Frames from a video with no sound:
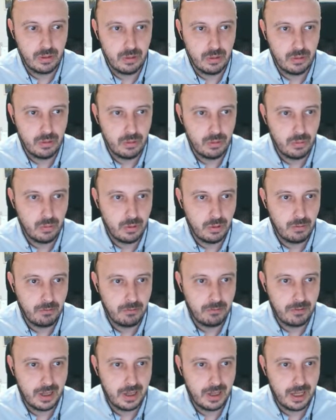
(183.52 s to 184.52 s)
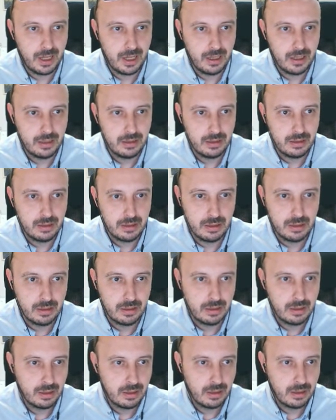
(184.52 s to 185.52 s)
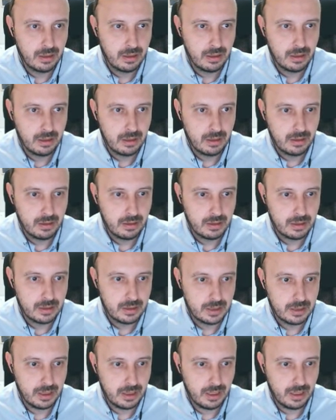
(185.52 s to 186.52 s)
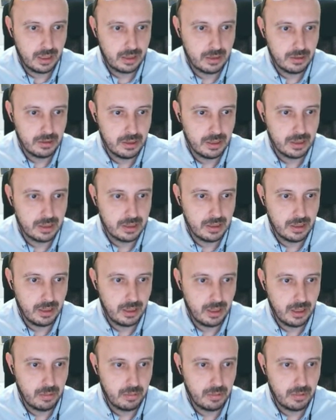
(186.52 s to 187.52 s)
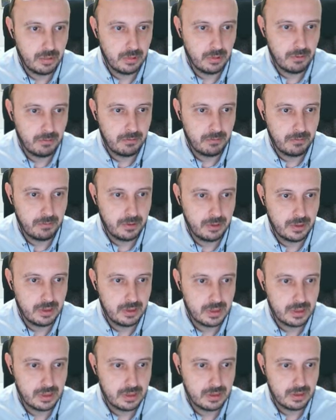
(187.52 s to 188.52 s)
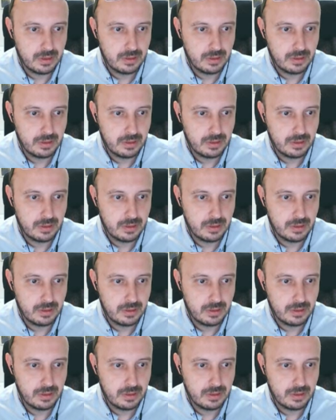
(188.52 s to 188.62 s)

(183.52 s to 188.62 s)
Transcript: you will find, select just April 1st.